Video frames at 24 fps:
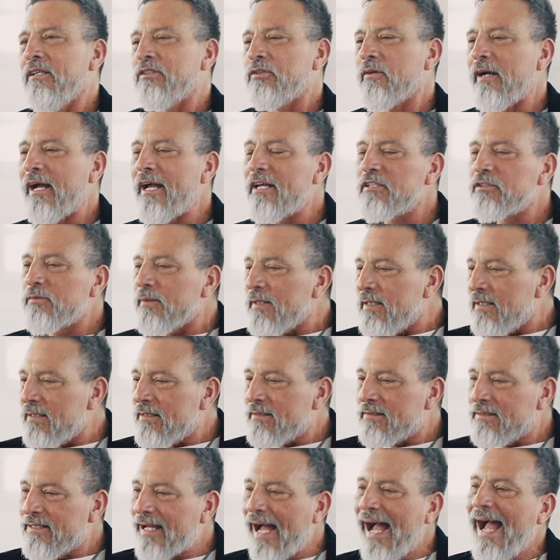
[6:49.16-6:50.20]
So as we
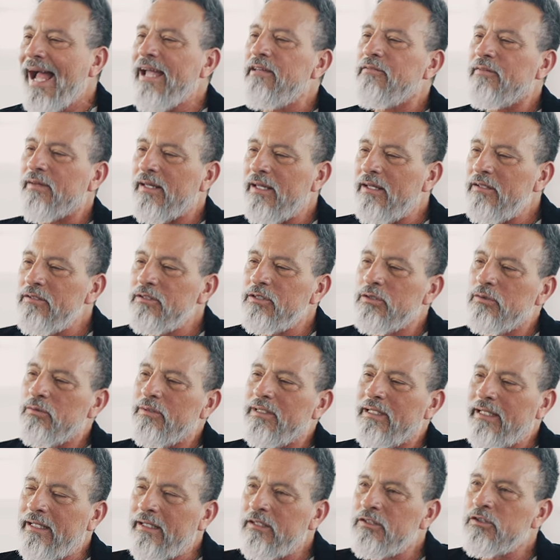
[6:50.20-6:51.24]
dive into
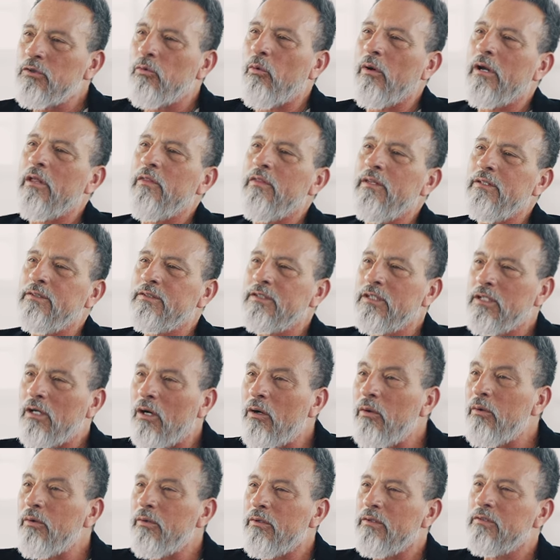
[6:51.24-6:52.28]
each one of these
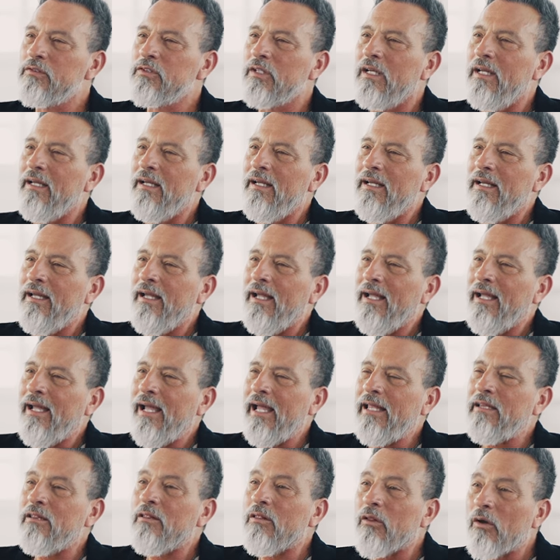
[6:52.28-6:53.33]
codes
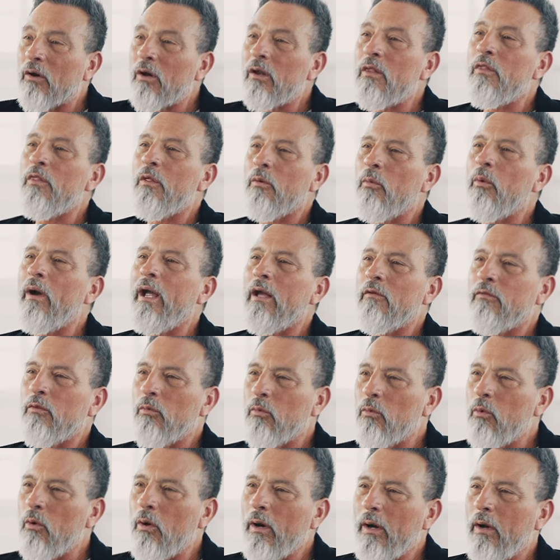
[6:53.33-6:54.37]
and learn the way of the
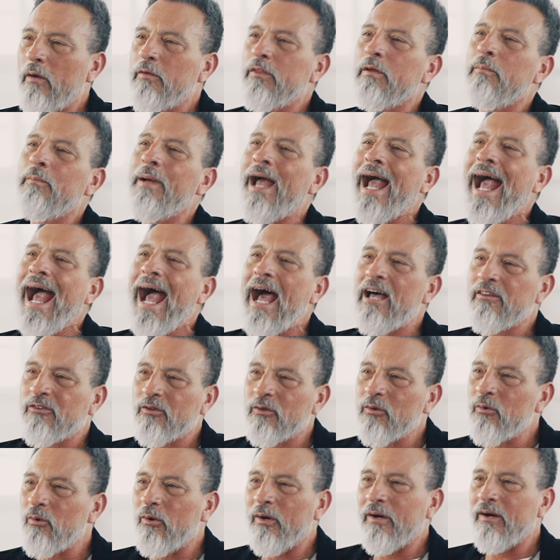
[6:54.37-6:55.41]
warrior, the path
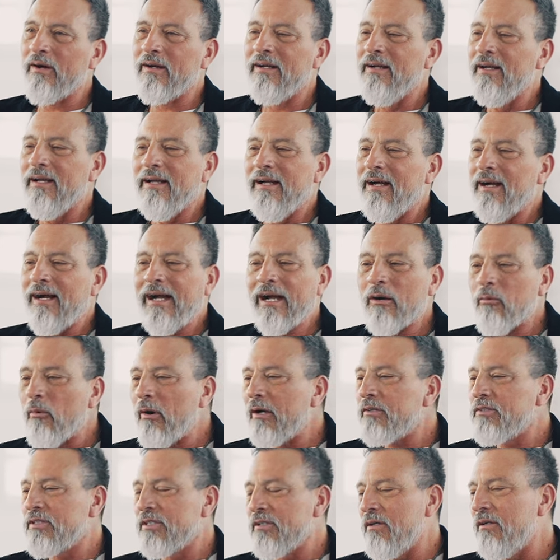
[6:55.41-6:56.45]
of the warrior, I
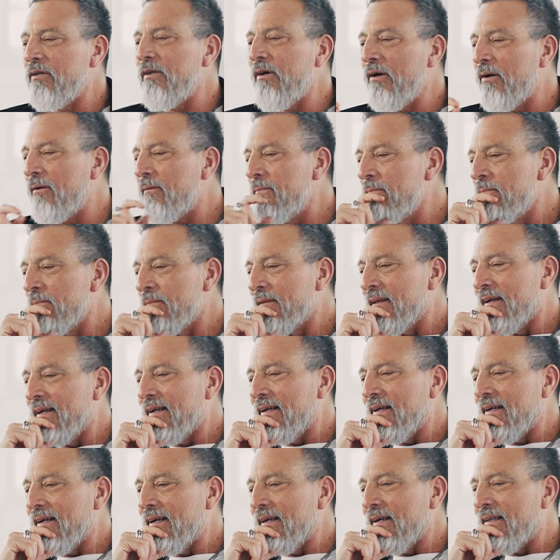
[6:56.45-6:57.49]
want you to know
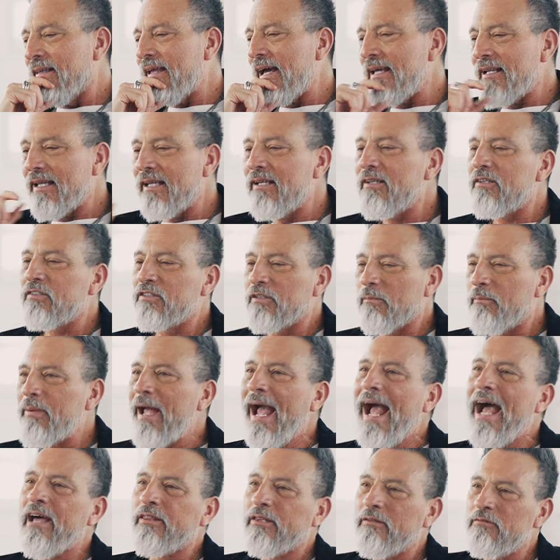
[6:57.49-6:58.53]
that it is the
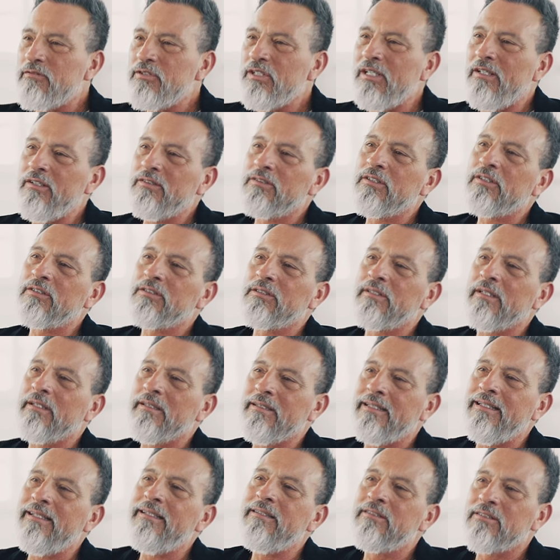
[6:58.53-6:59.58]
path of Jesus that
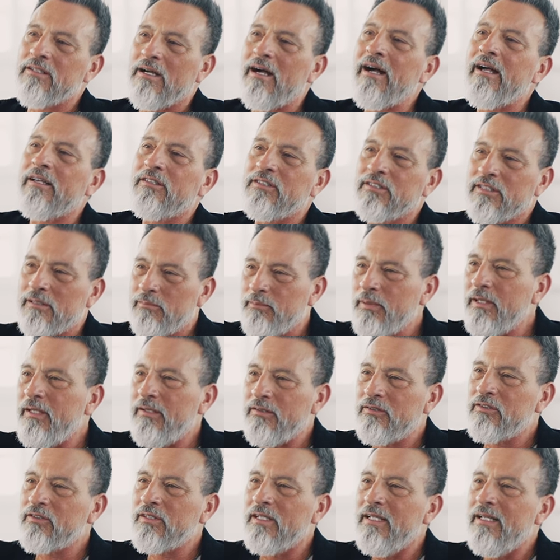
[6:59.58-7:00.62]
leads us to
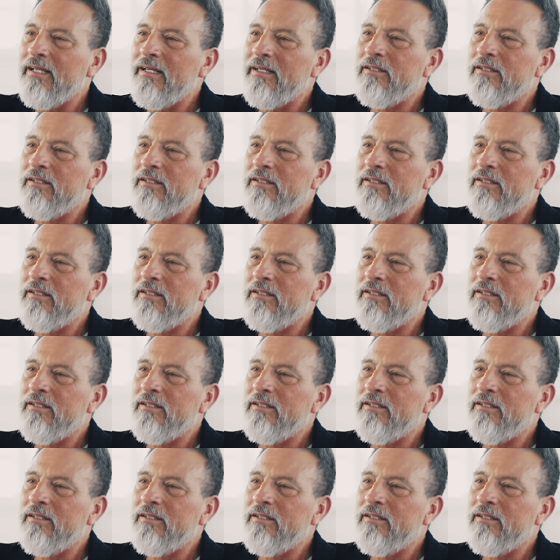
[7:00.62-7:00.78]
peace.